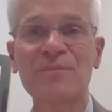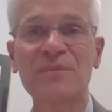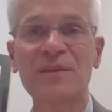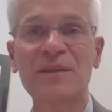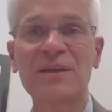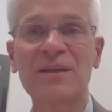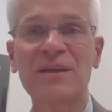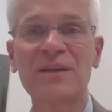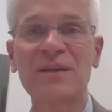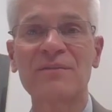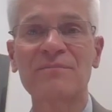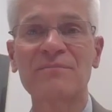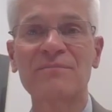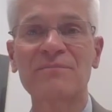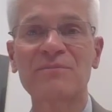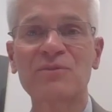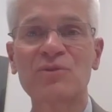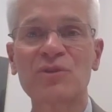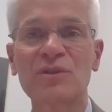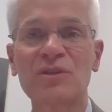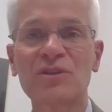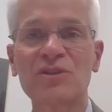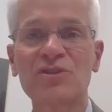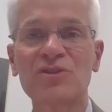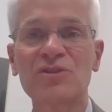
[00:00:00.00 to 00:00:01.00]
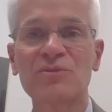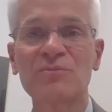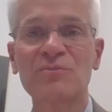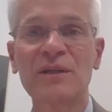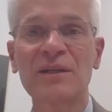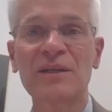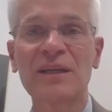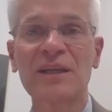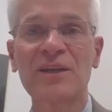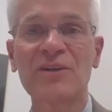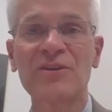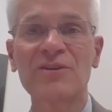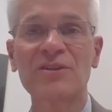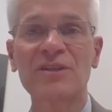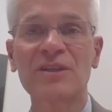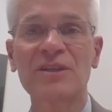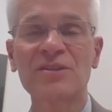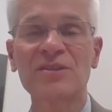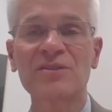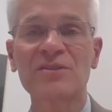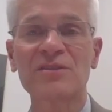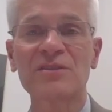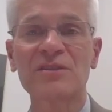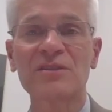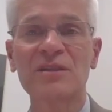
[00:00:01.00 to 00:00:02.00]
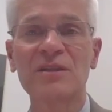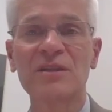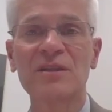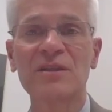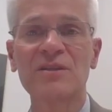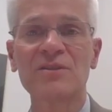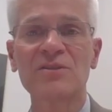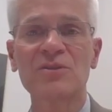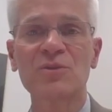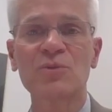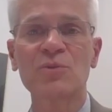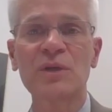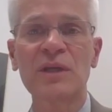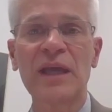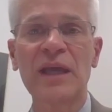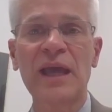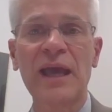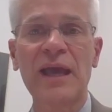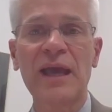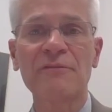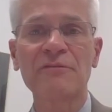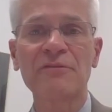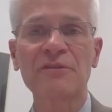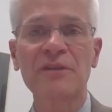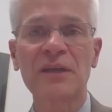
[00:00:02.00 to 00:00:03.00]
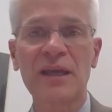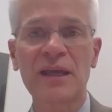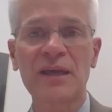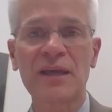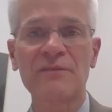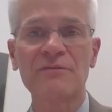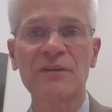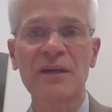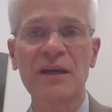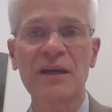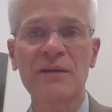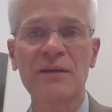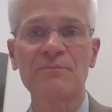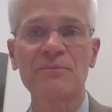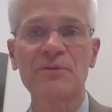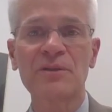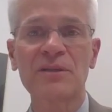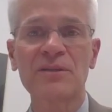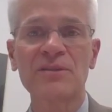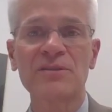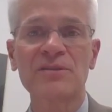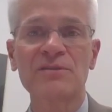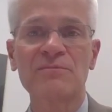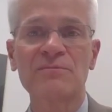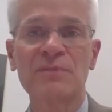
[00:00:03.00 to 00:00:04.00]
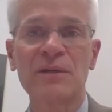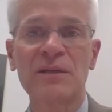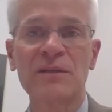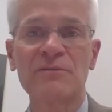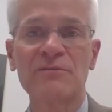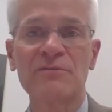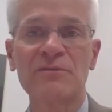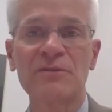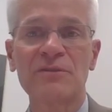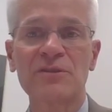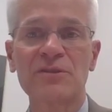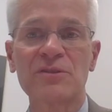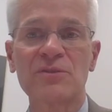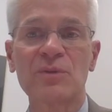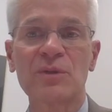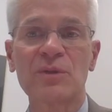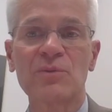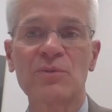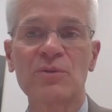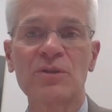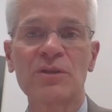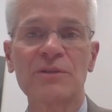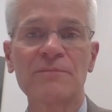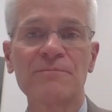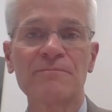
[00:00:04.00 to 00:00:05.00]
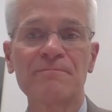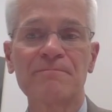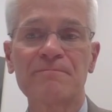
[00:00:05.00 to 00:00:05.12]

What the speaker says: And traditional Medicare doesn't. So we have to have comprehensive benefits, and we would.